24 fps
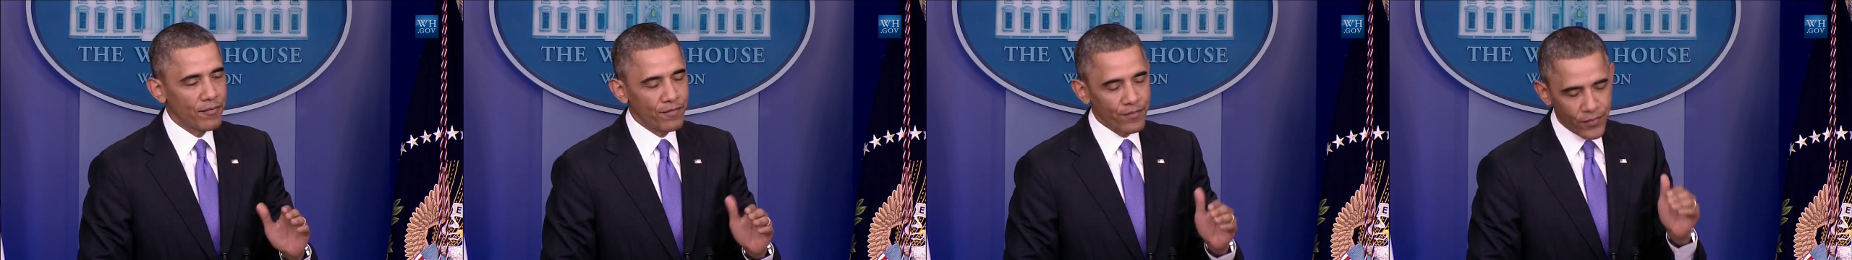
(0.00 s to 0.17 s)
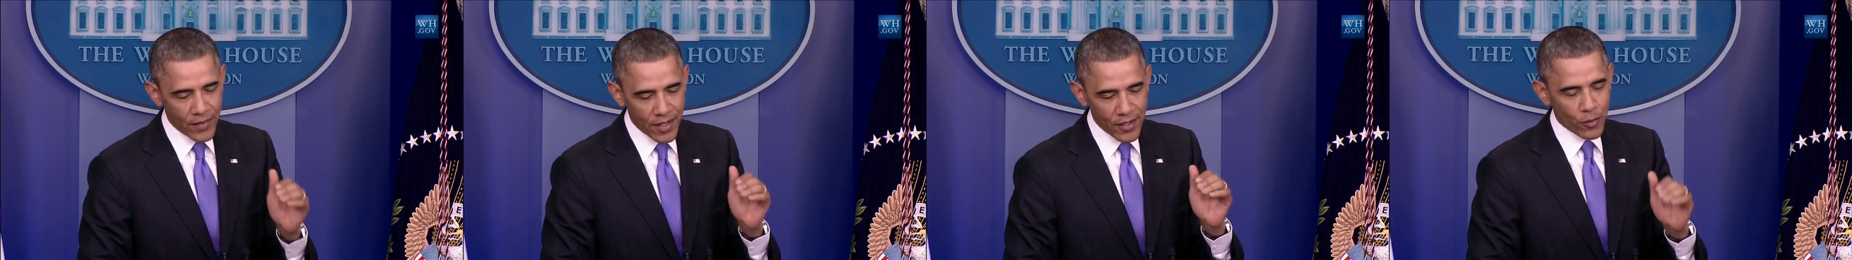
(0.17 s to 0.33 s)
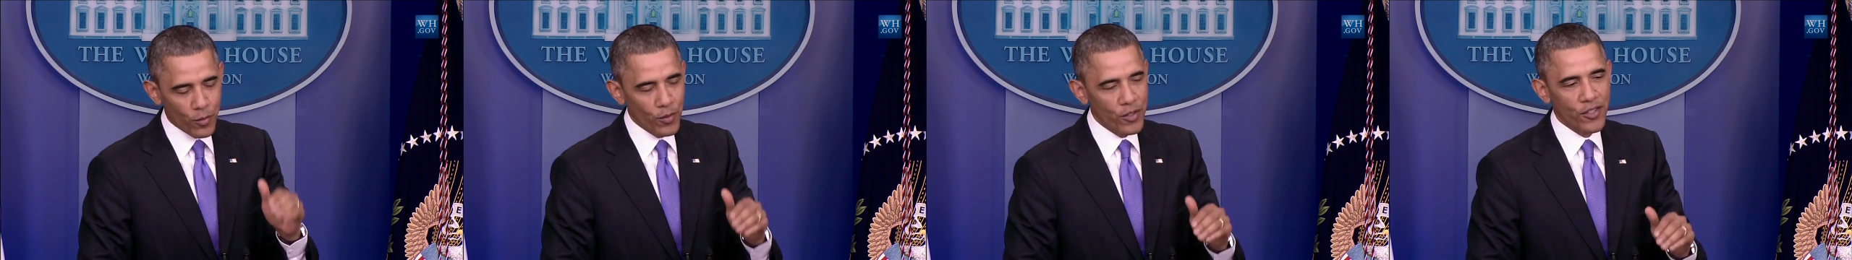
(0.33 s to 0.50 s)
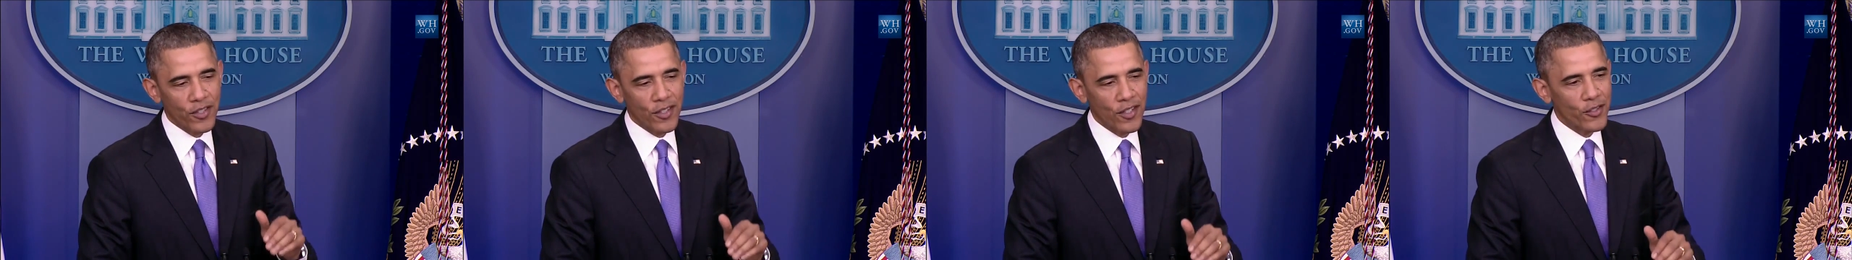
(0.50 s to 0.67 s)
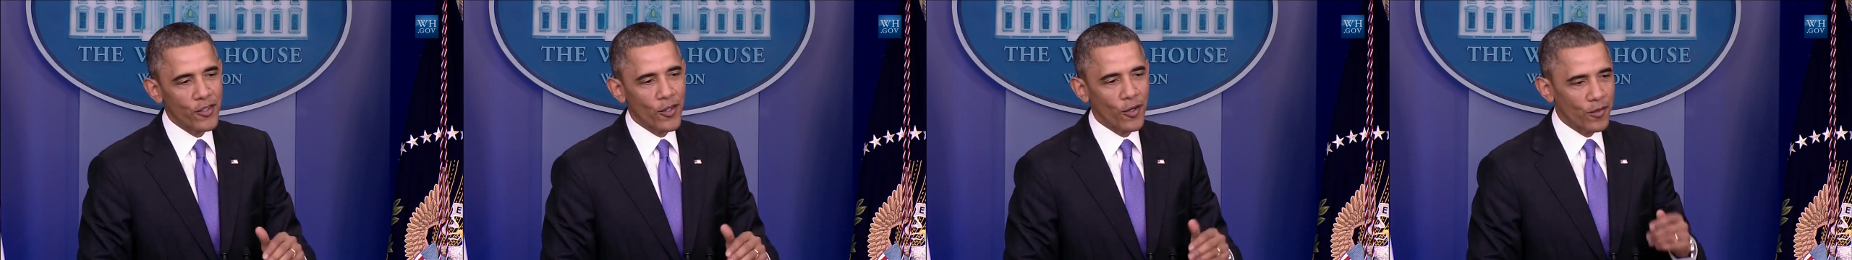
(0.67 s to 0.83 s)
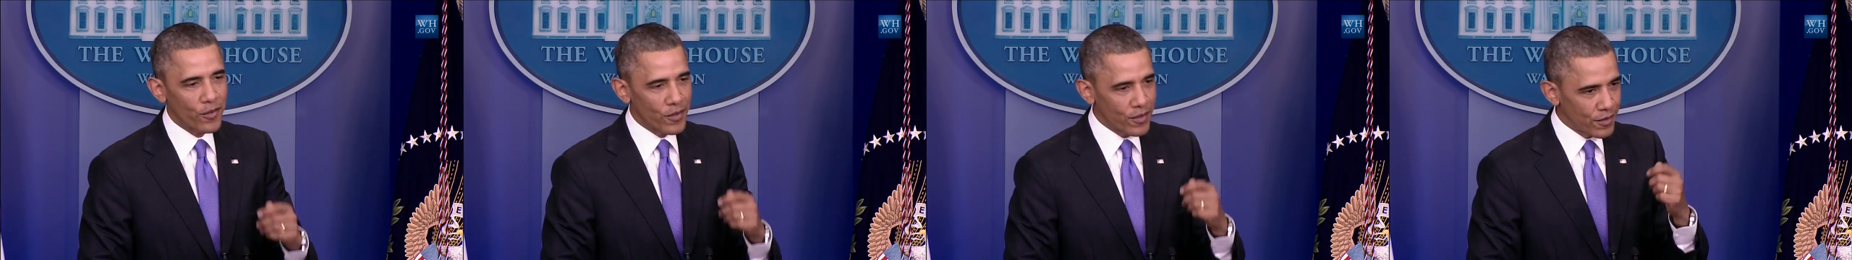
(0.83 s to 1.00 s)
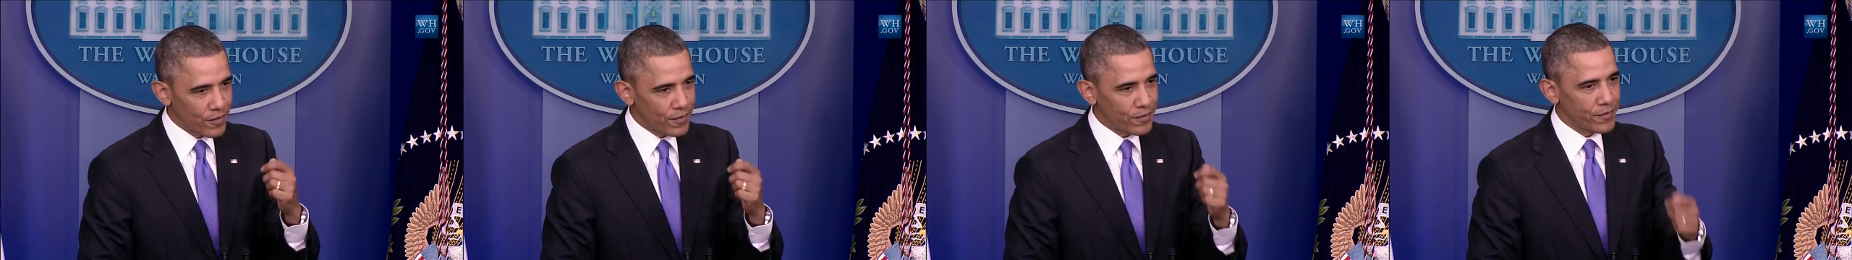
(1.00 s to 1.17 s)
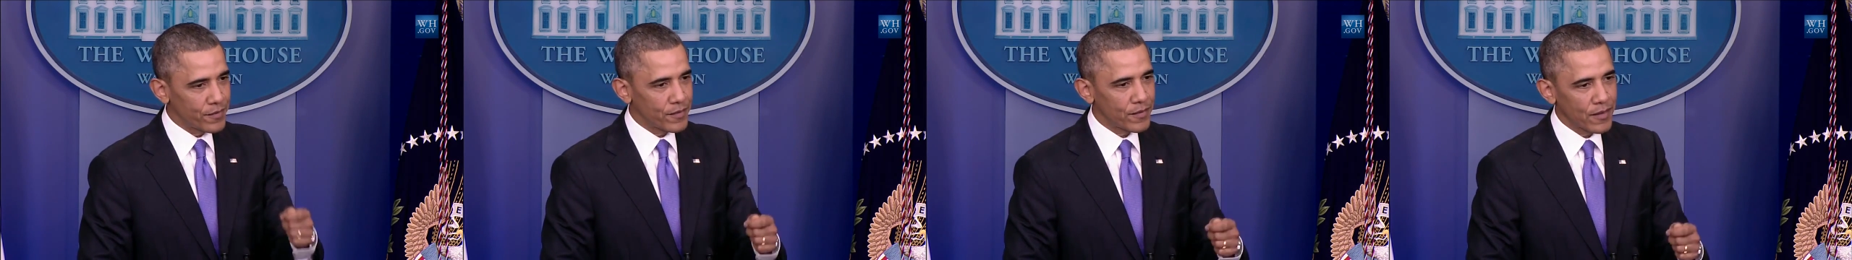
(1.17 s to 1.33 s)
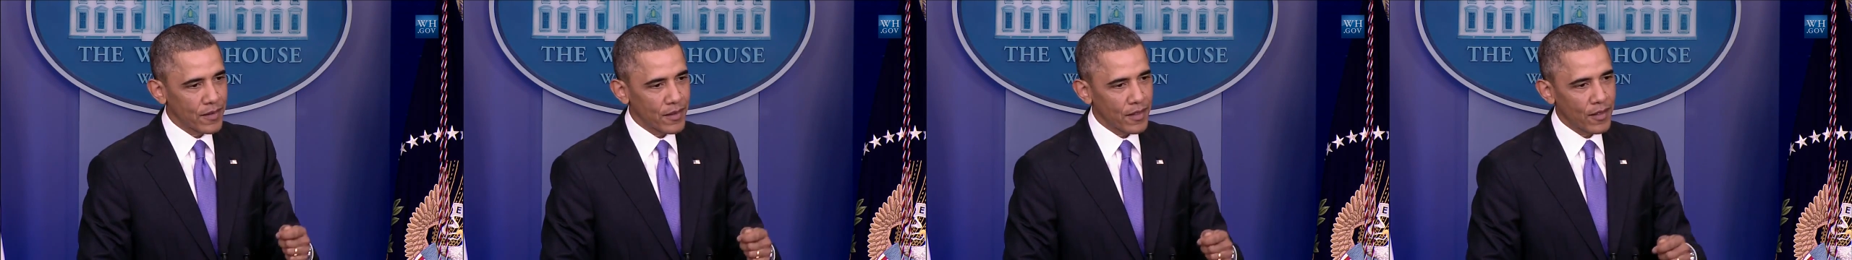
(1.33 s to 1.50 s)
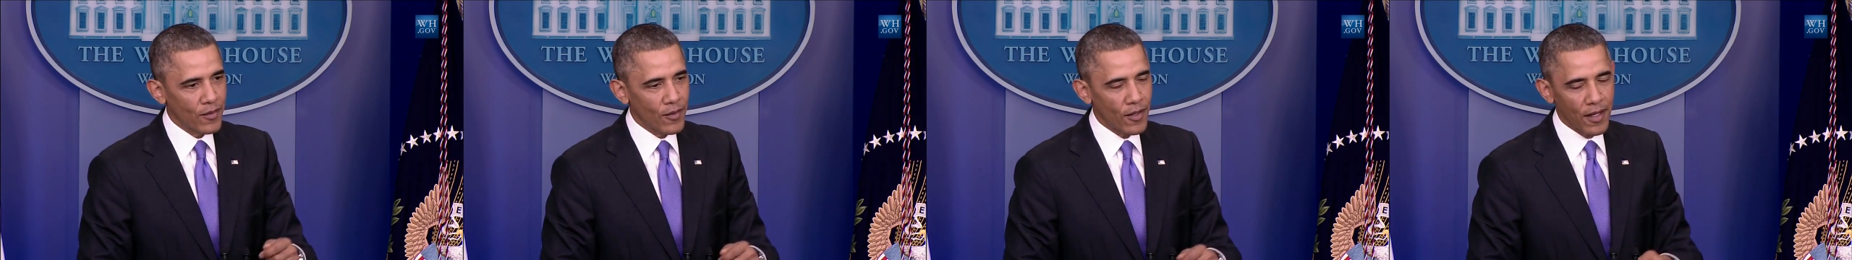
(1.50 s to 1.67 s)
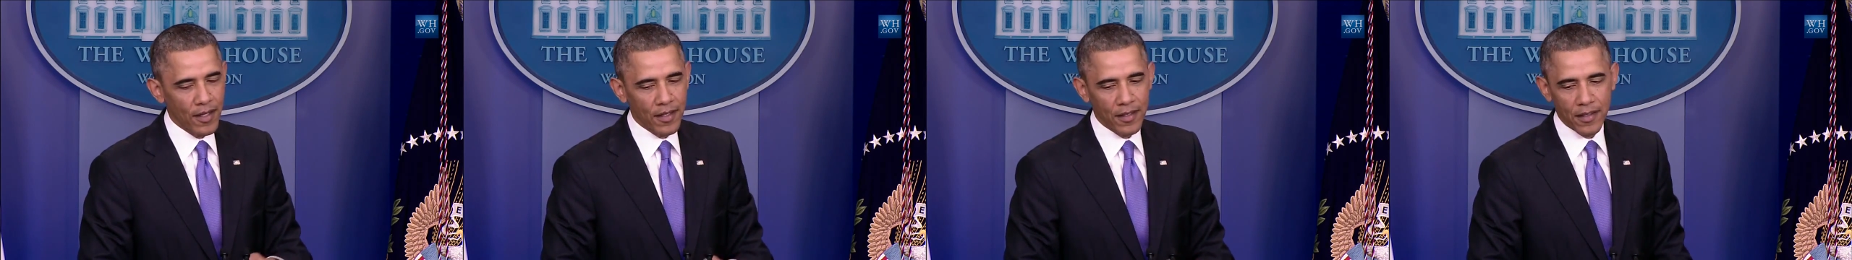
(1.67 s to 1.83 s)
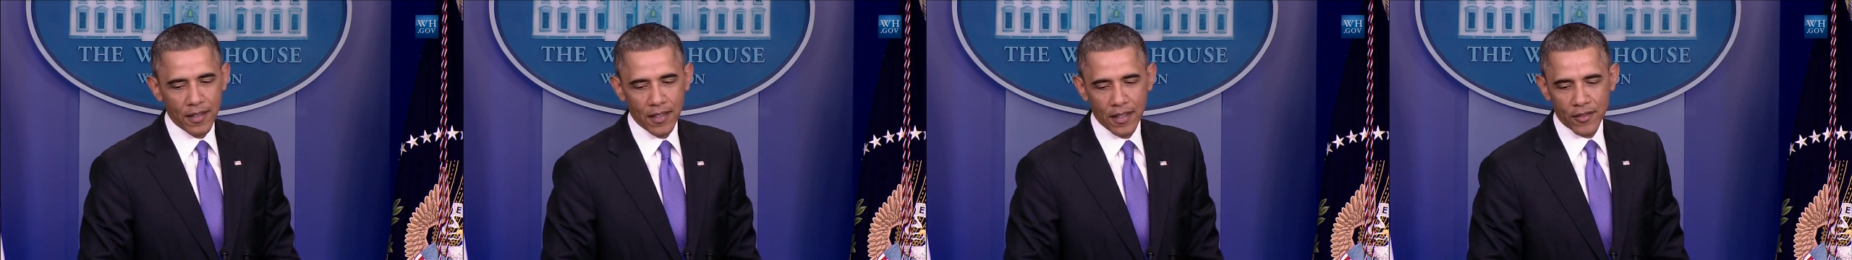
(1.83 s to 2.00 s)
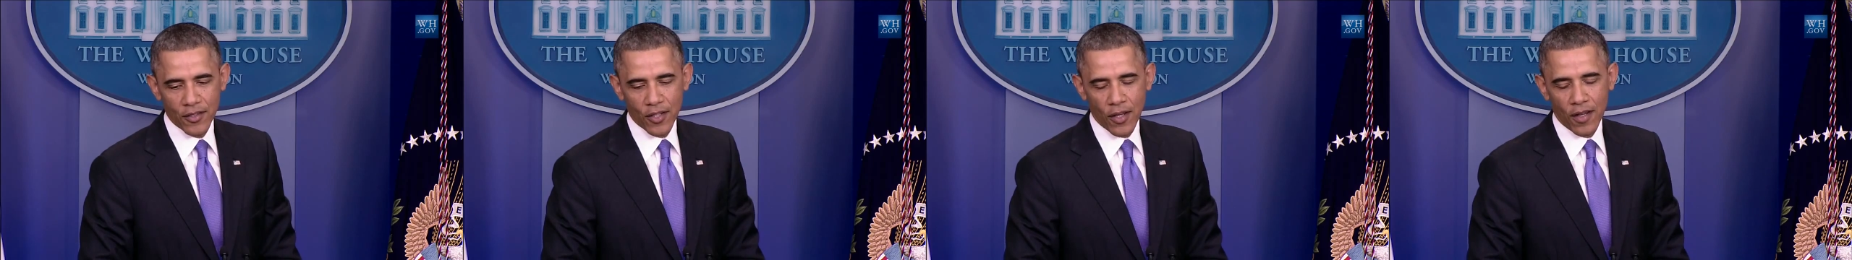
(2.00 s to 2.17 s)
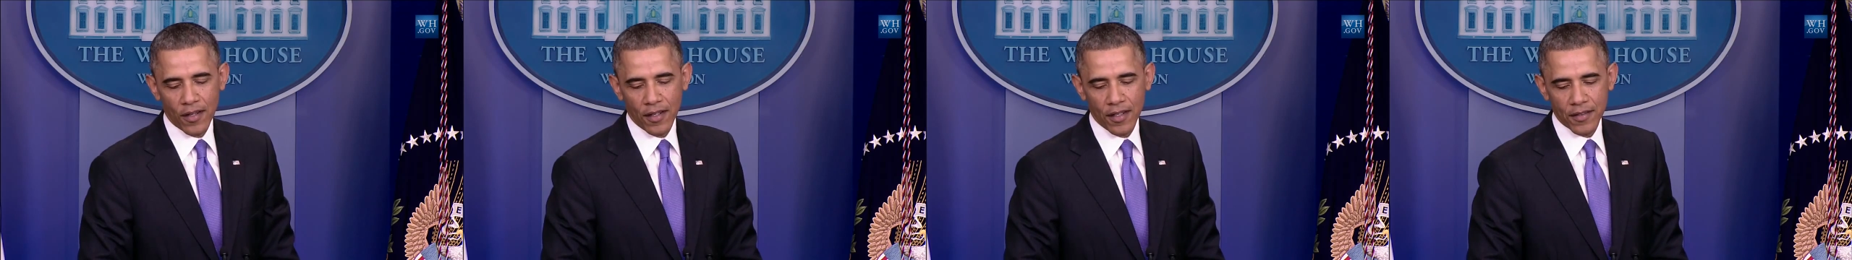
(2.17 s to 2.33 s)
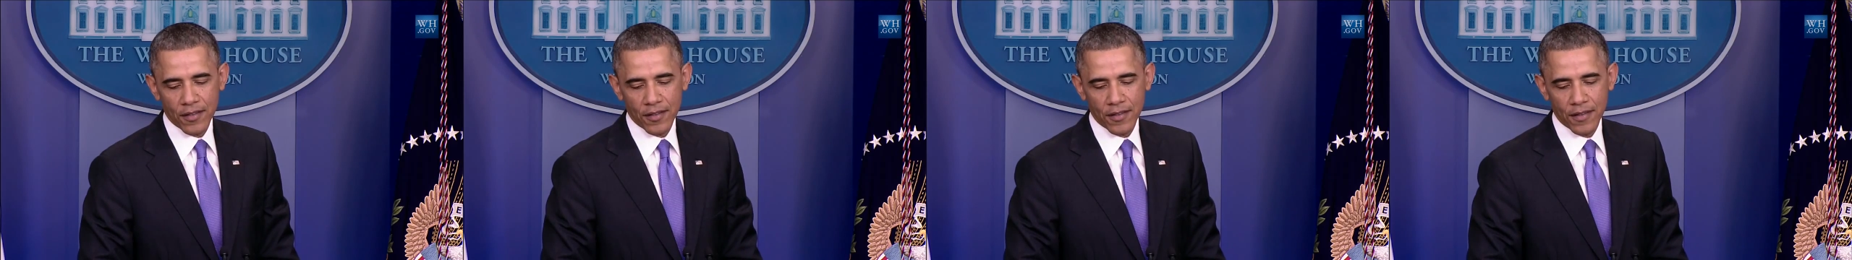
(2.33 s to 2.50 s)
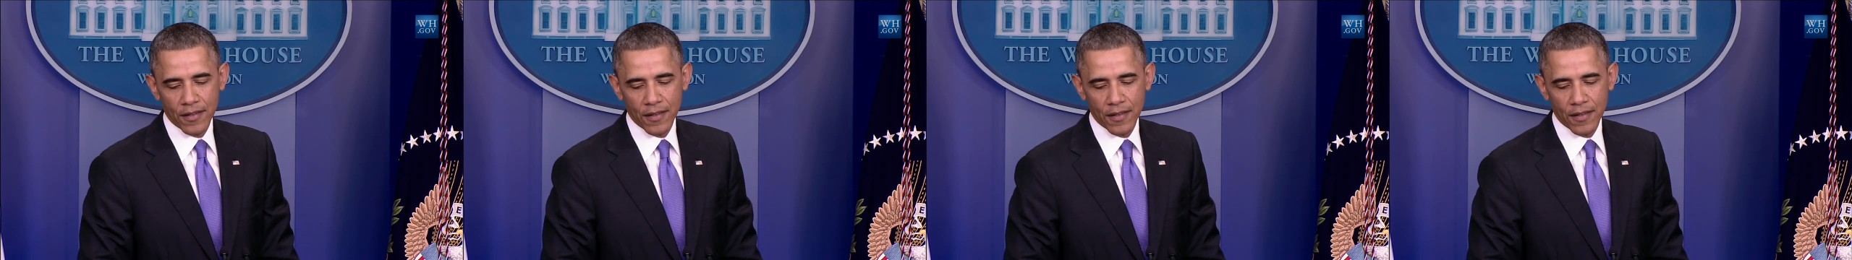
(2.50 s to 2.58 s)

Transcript: This one's deserved, right? It's on us.